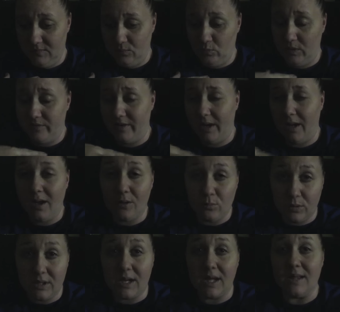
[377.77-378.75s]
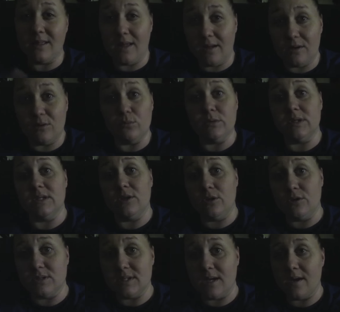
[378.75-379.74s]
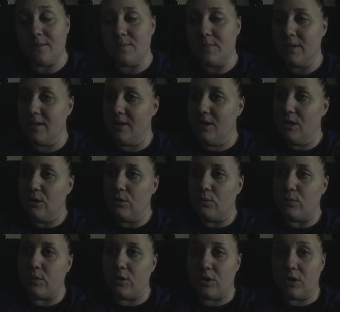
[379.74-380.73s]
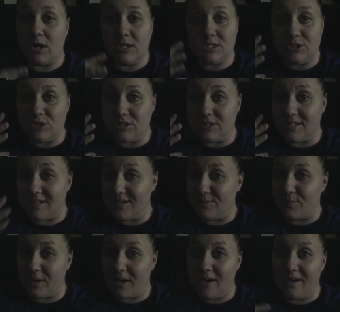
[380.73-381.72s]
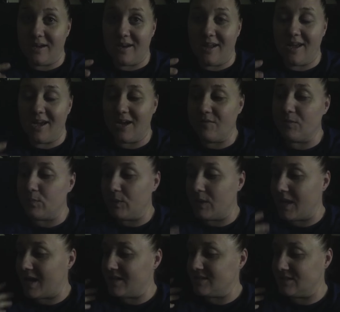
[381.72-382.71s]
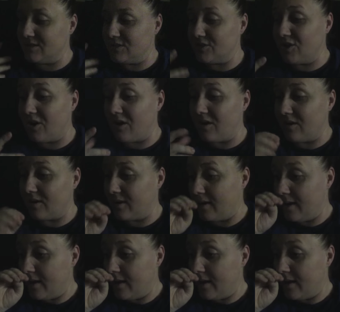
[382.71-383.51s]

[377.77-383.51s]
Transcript: we haven't had one like that in a really long time, where we all got to just kick back and have a blast and talk.